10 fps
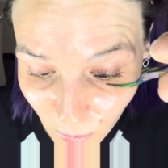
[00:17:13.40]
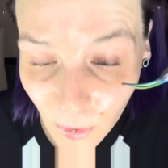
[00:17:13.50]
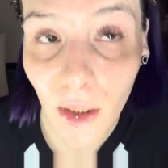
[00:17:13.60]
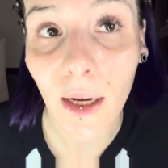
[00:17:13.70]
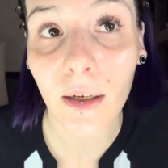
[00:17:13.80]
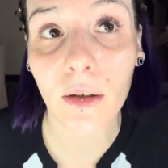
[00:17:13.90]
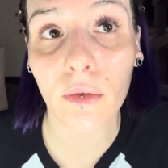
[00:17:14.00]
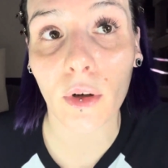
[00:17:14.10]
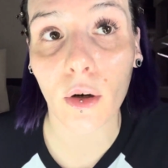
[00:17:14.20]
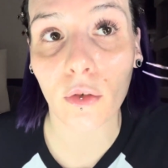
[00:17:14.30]
kind
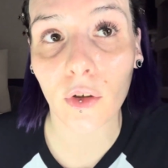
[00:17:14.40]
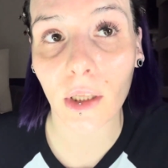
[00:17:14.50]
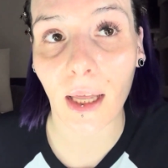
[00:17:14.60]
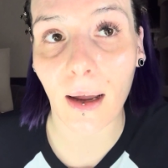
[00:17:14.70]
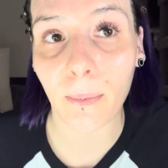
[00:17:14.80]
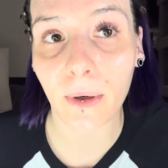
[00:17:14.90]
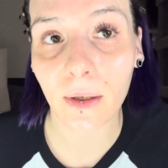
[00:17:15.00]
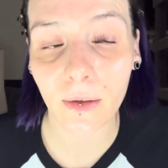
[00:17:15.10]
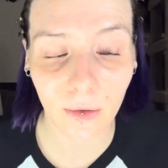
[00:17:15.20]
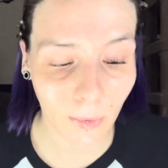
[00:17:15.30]
of overlapping
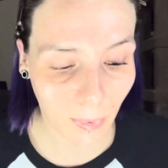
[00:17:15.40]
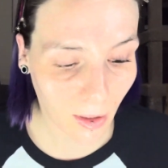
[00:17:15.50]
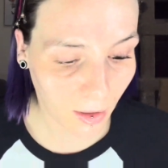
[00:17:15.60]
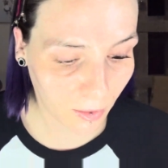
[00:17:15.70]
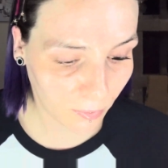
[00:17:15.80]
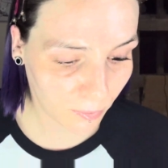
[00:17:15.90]
a little bit.